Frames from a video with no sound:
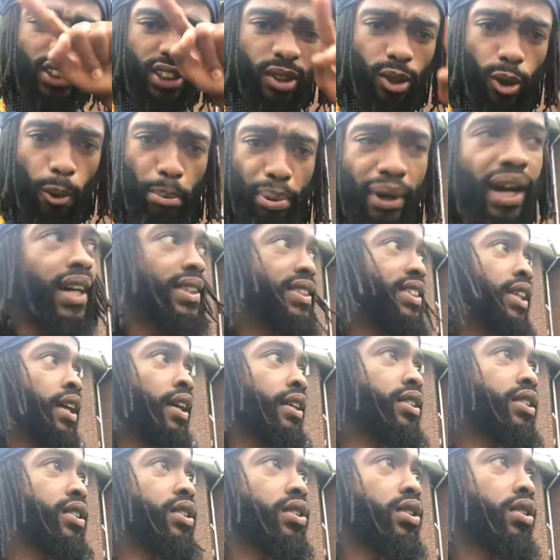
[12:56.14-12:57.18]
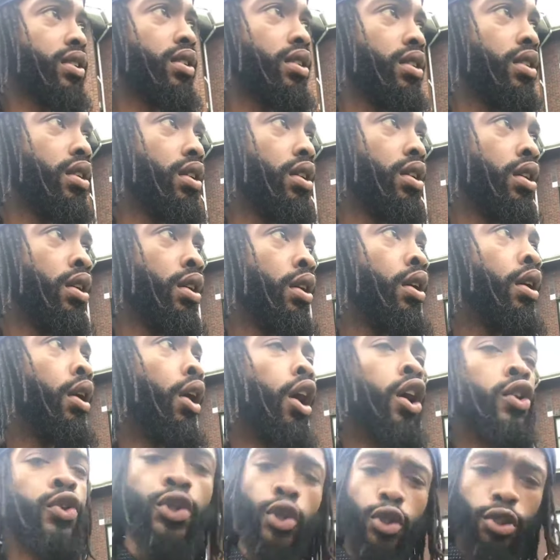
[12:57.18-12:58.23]
in the process? Or
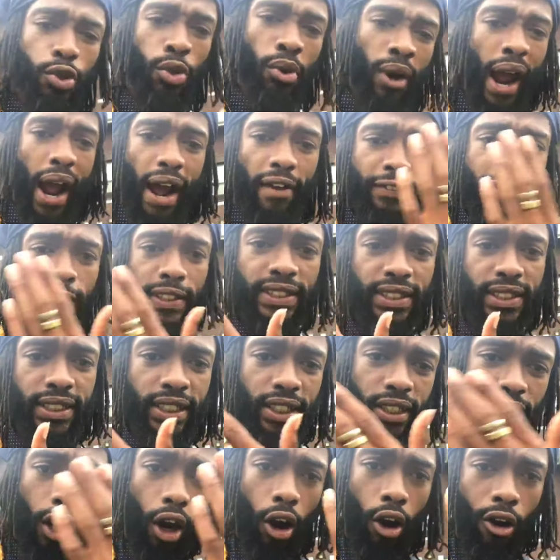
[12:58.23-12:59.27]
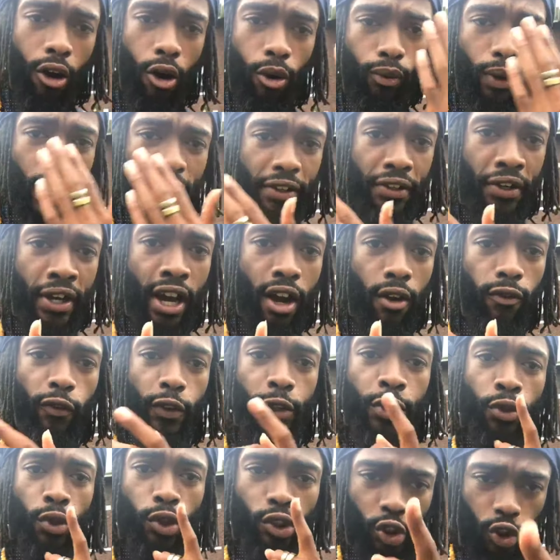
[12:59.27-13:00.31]
do you have to see it all right now for
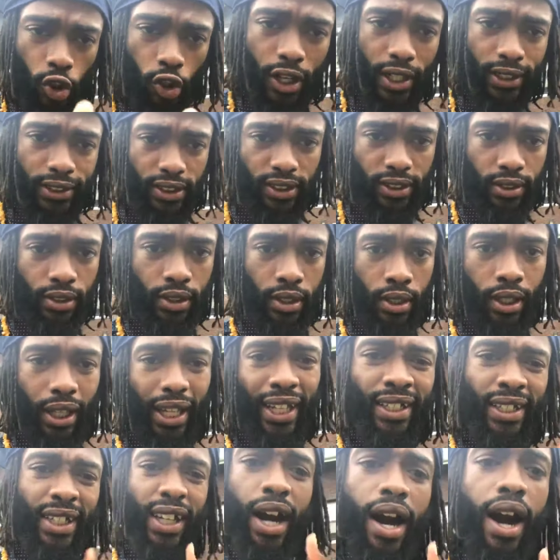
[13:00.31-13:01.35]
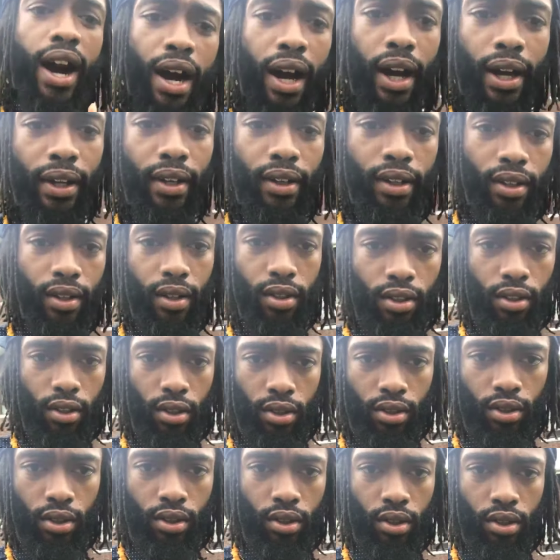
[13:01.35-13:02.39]
you to trust in God?
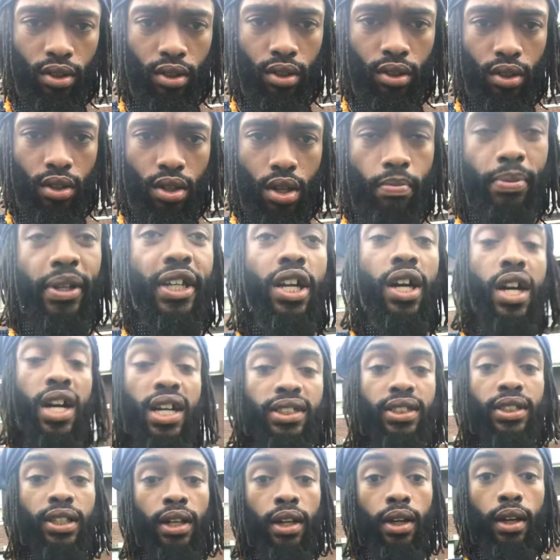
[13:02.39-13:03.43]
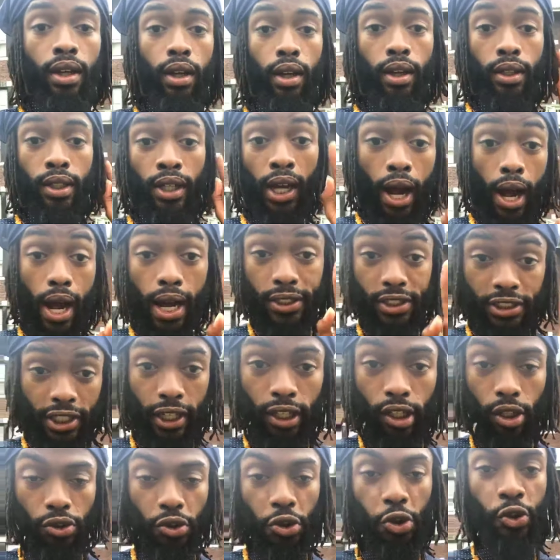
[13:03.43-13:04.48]
Because God
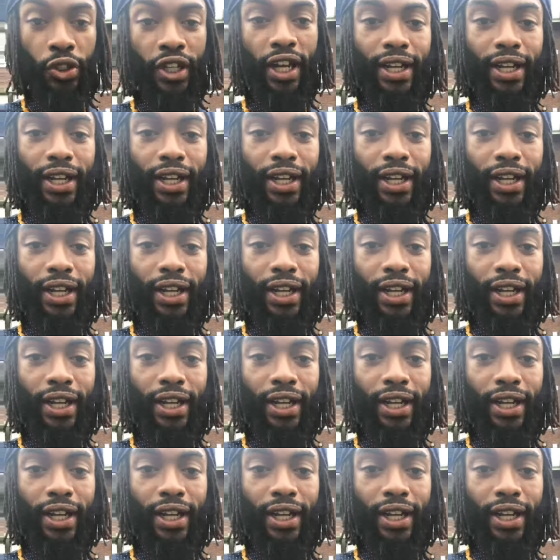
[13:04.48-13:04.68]
tells you that